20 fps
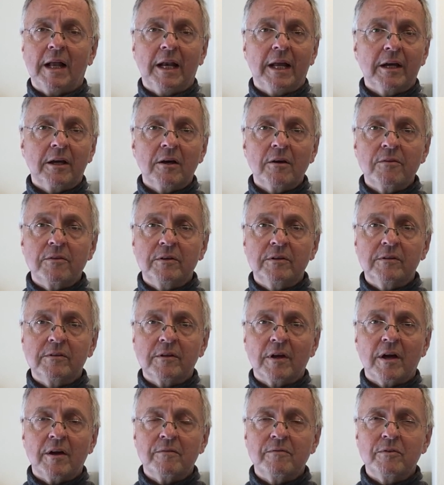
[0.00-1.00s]
I let go of the
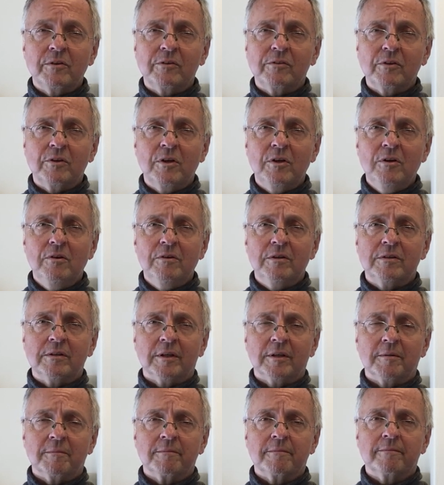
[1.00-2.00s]
desire for
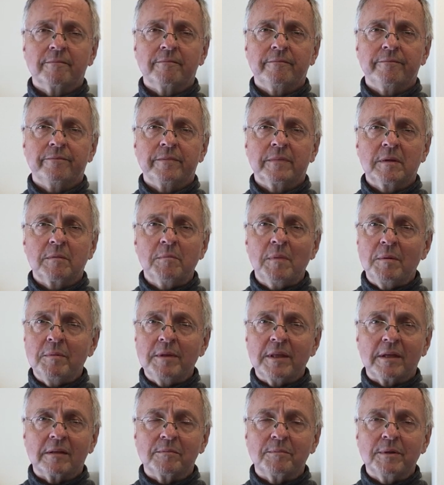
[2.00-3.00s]
security.
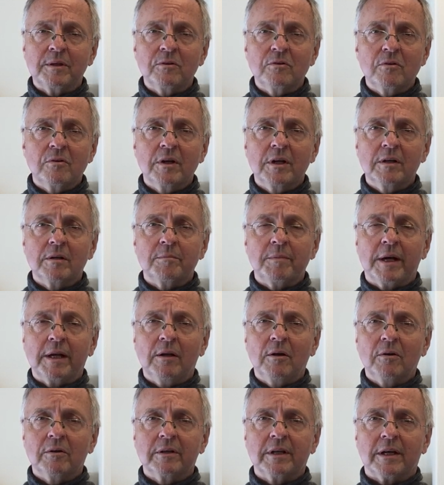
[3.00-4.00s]
Maybe that's been triggered by
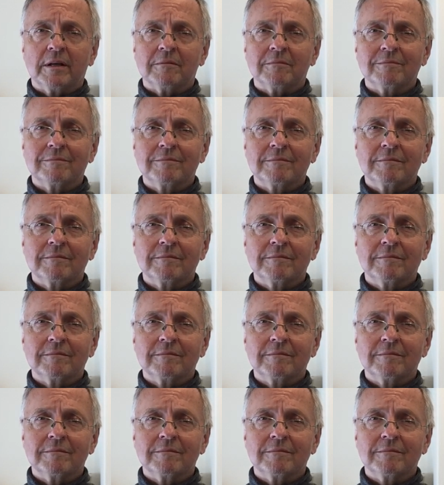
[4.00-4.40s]
lockdown.